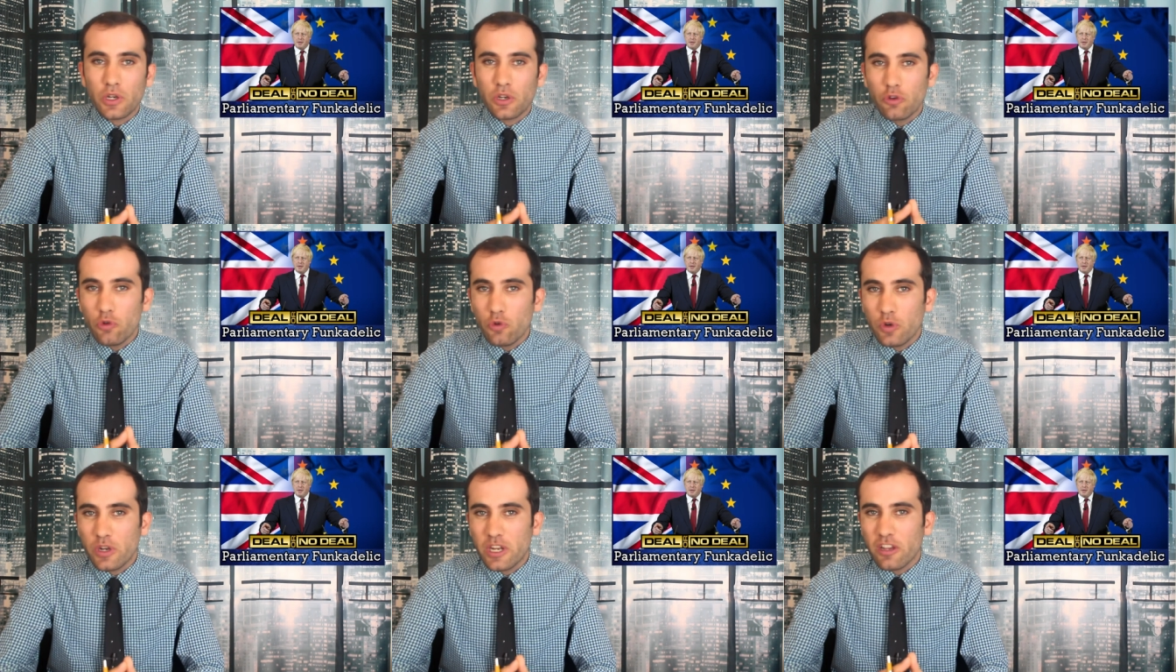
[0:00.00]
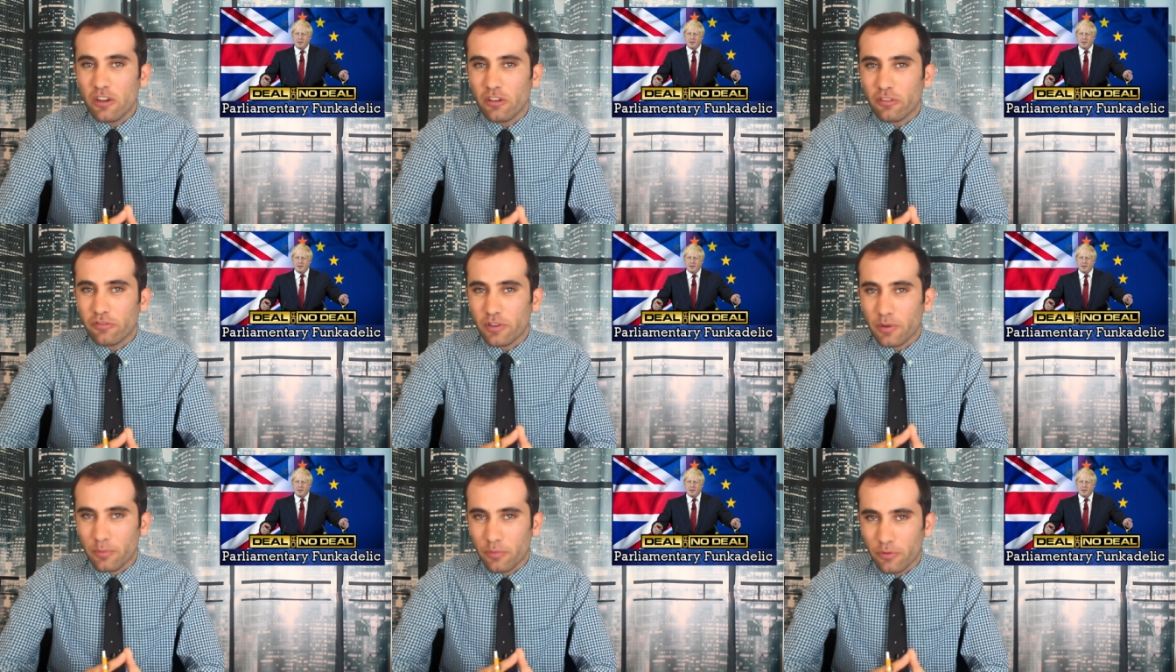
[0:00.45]
new
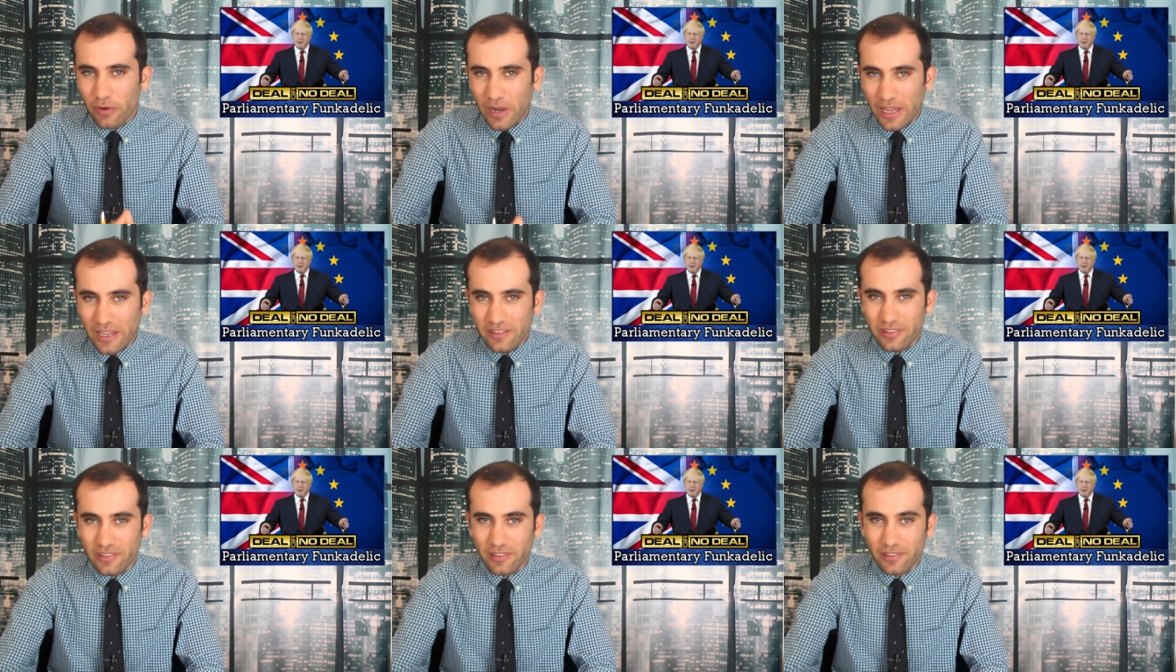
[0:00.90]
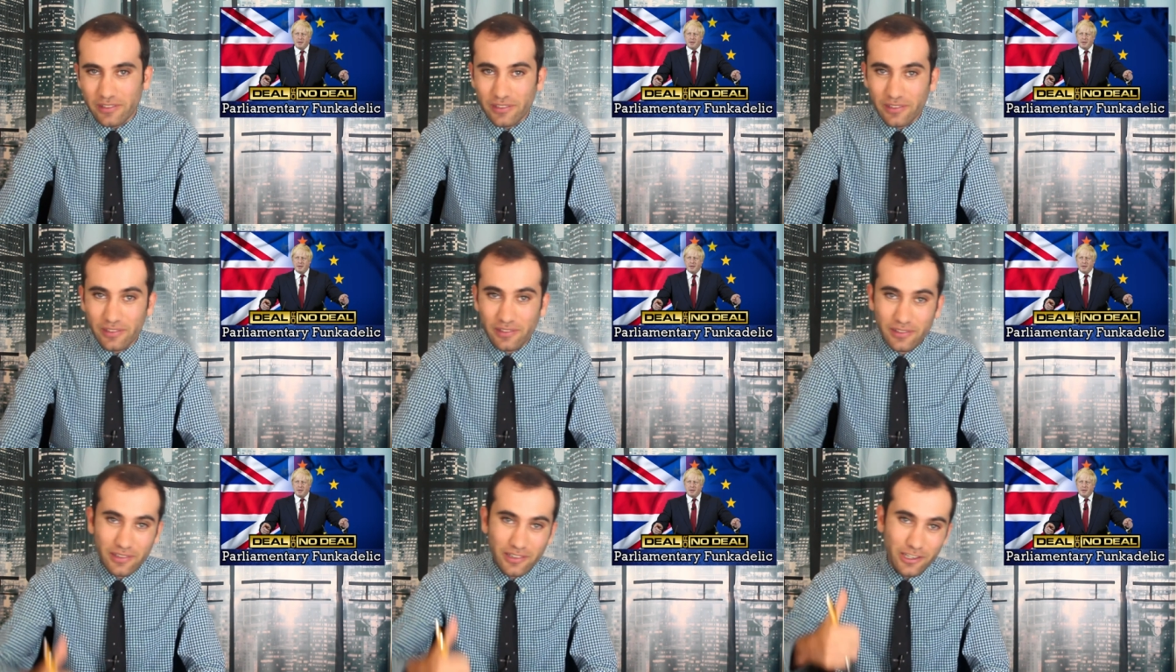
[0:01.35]
deal for Brexit.
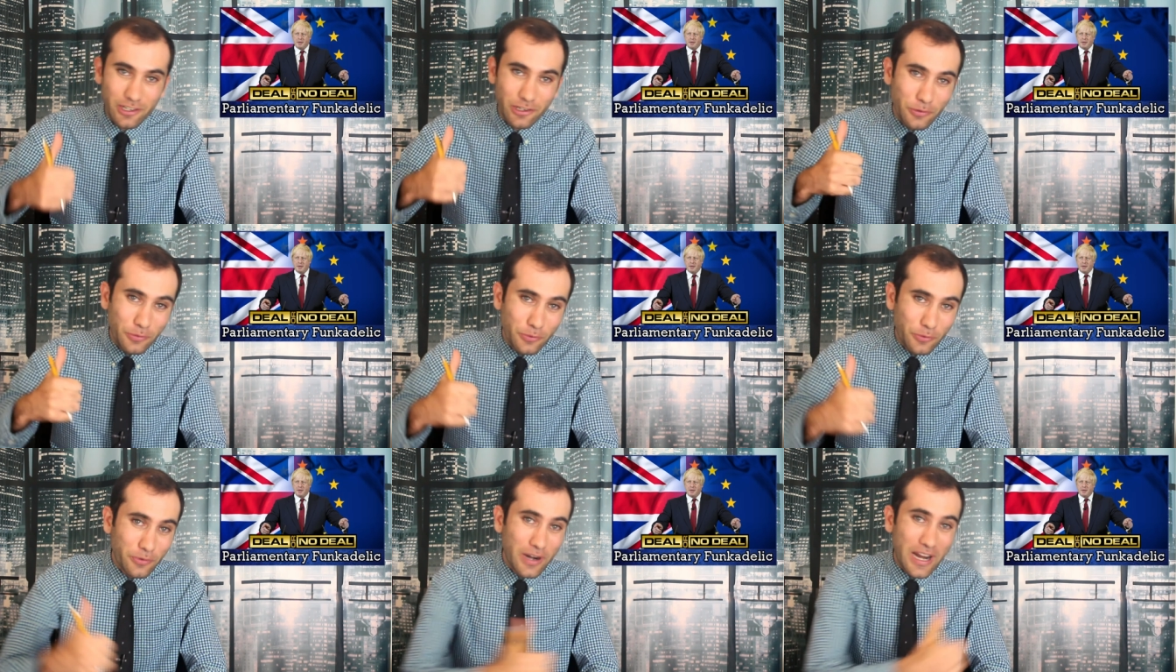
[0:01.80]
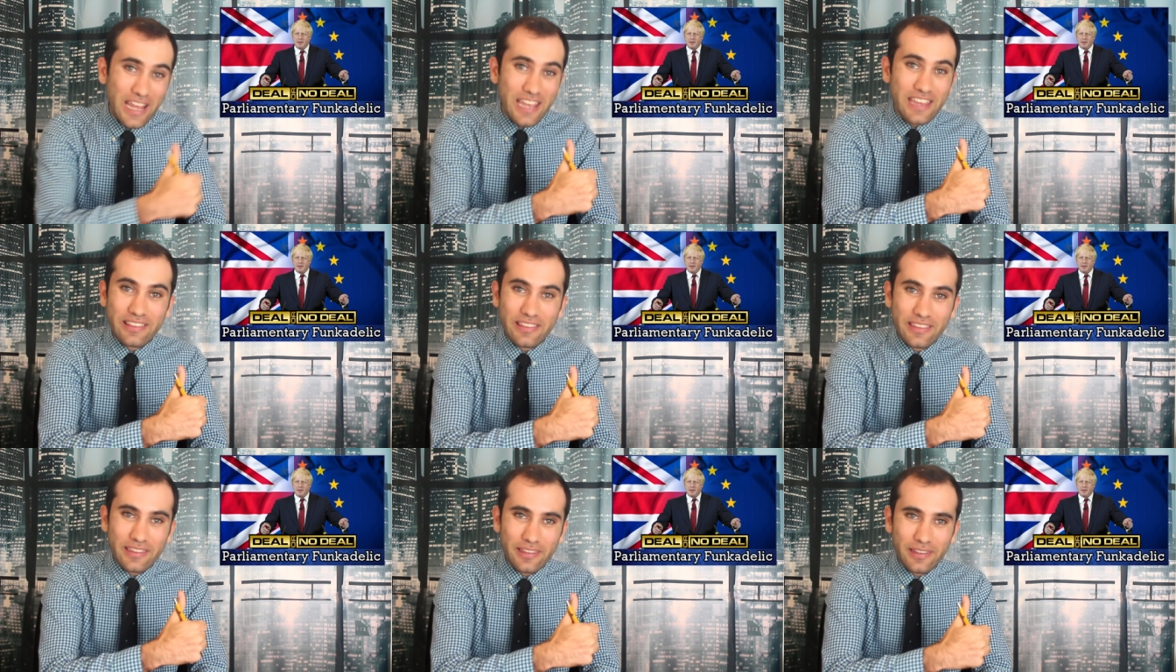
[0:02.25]

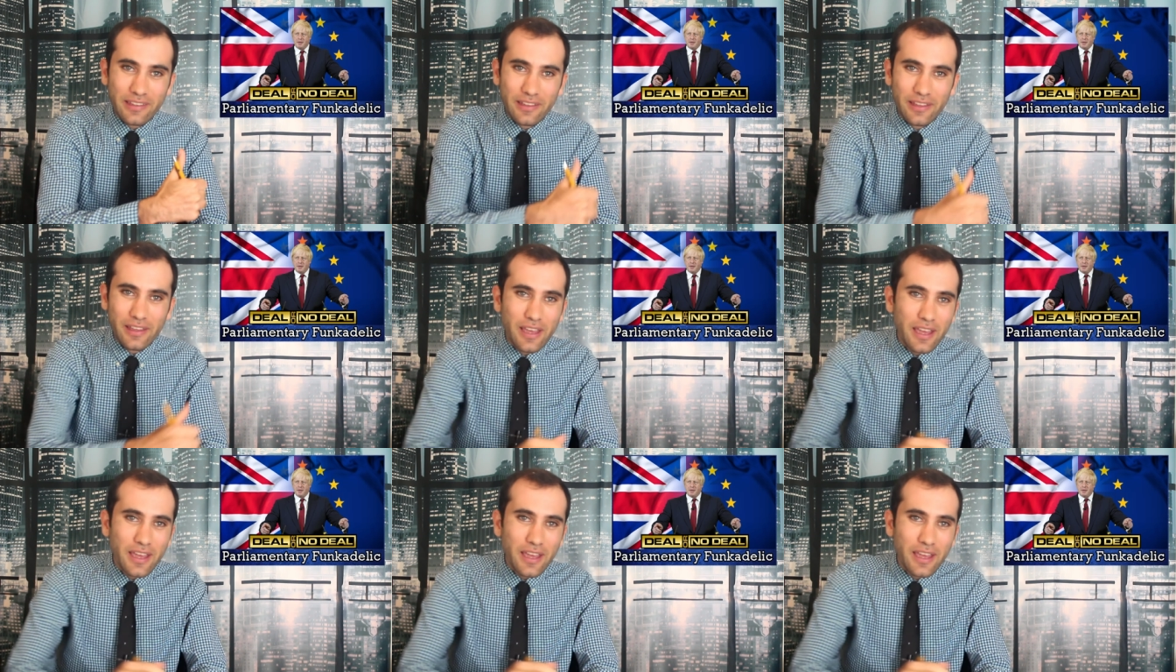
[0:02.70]
Great!